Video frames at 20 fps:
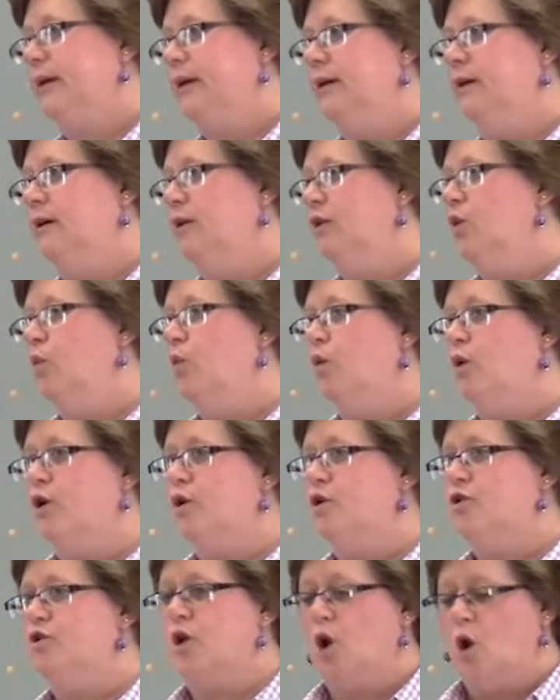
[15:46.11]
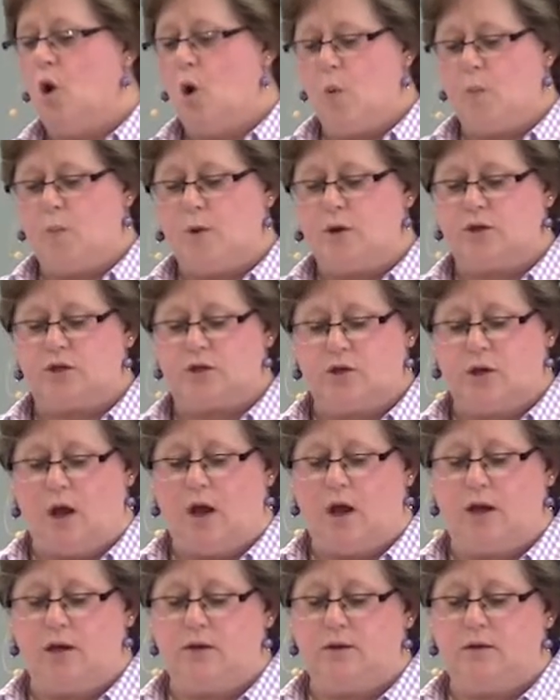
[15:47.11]
In other words, hope is
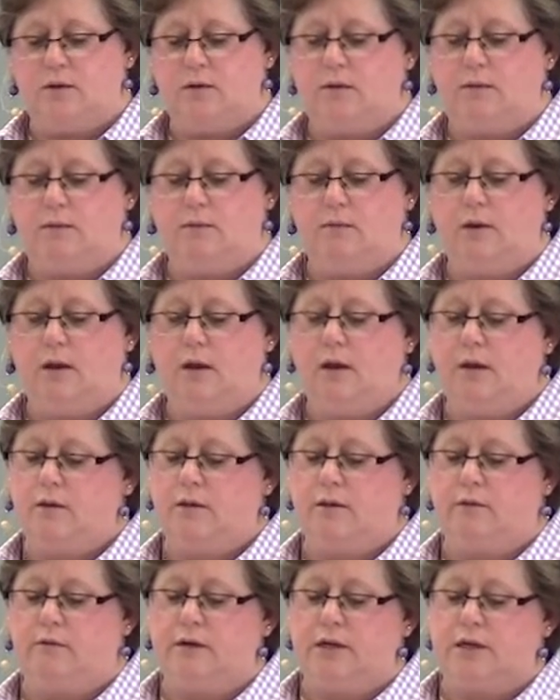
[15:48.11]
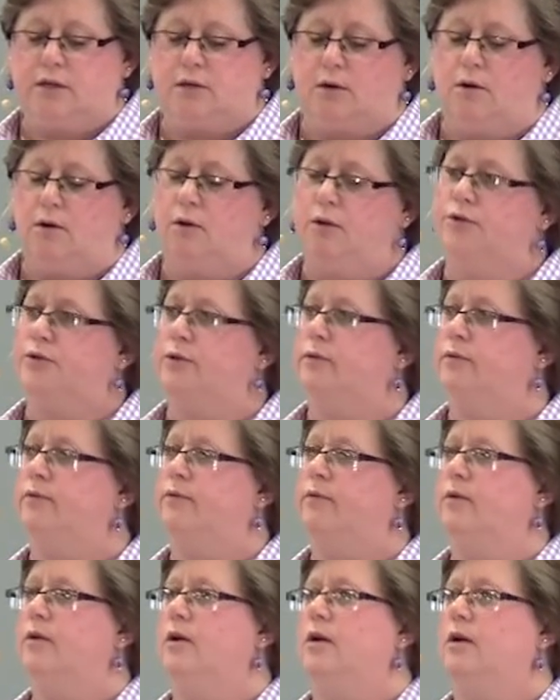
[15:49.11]
not the result
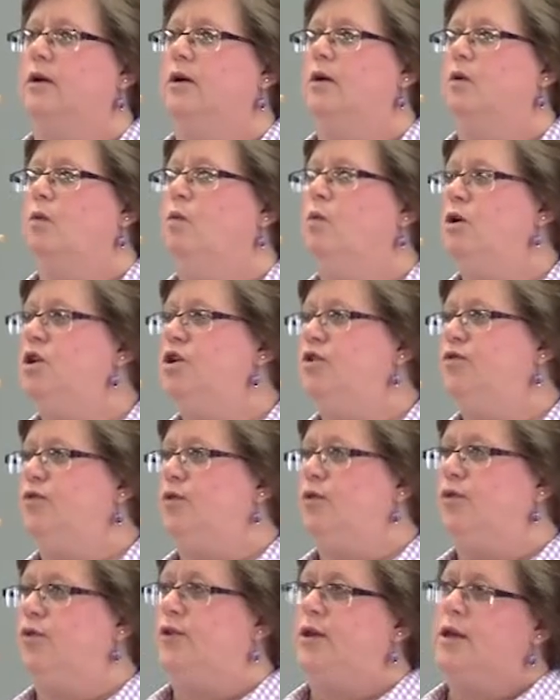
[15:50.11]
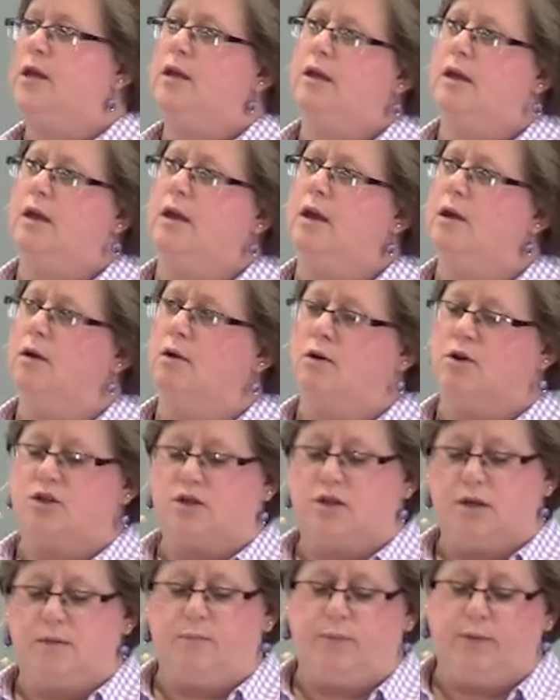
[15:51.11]
of wishful thinking or
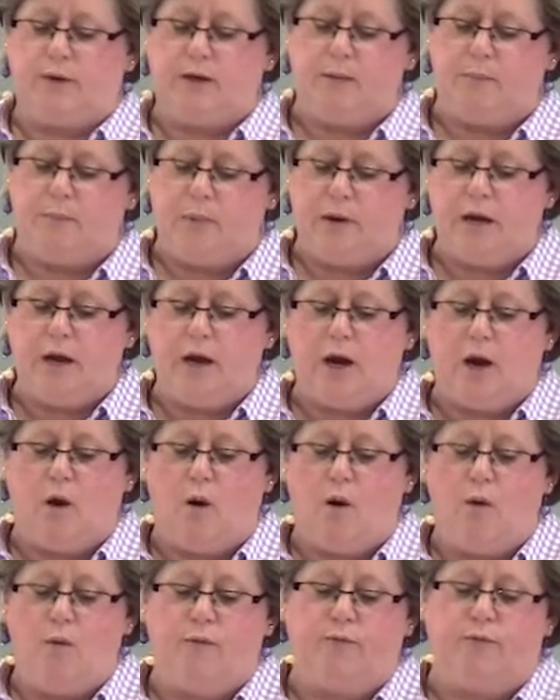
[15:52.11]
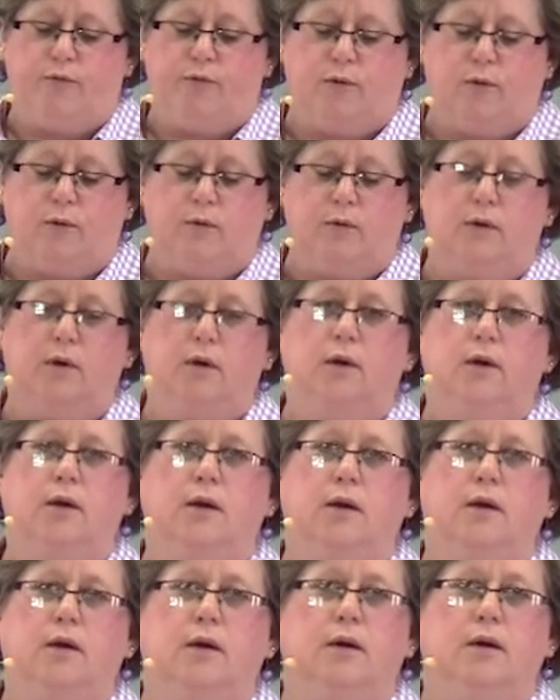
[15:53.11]
simply being hopeful
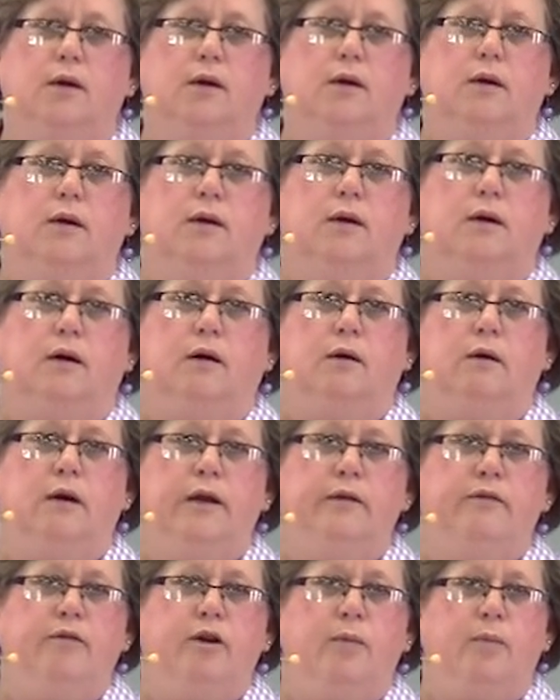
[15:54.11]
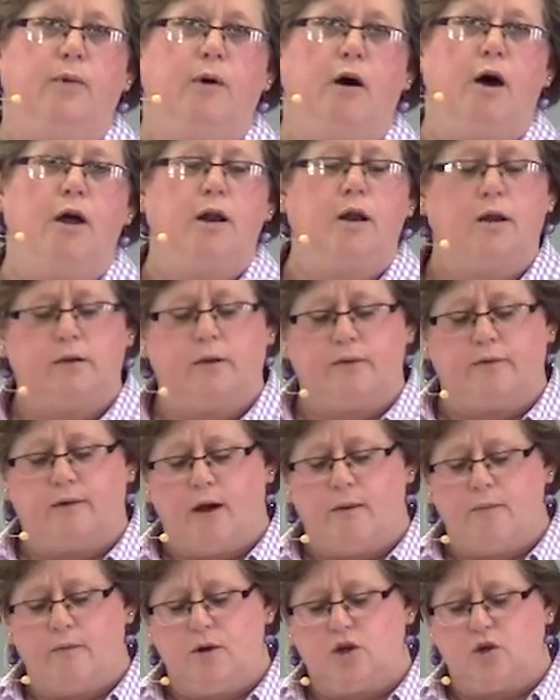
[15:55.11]
are even a product of
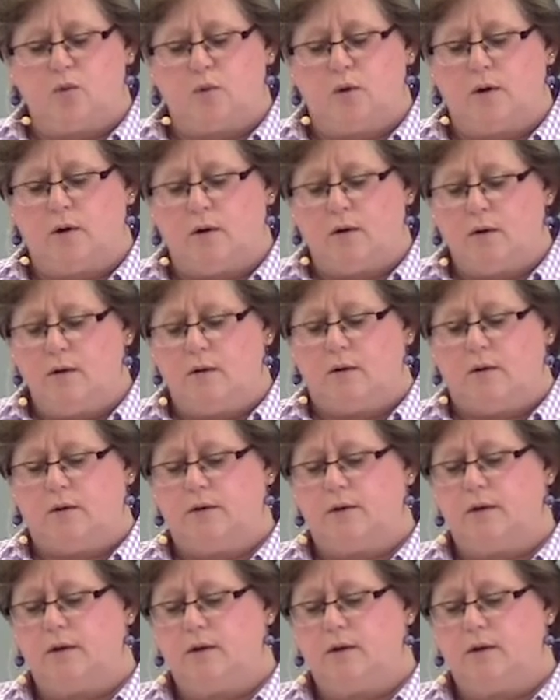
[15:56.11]
how much we hurt.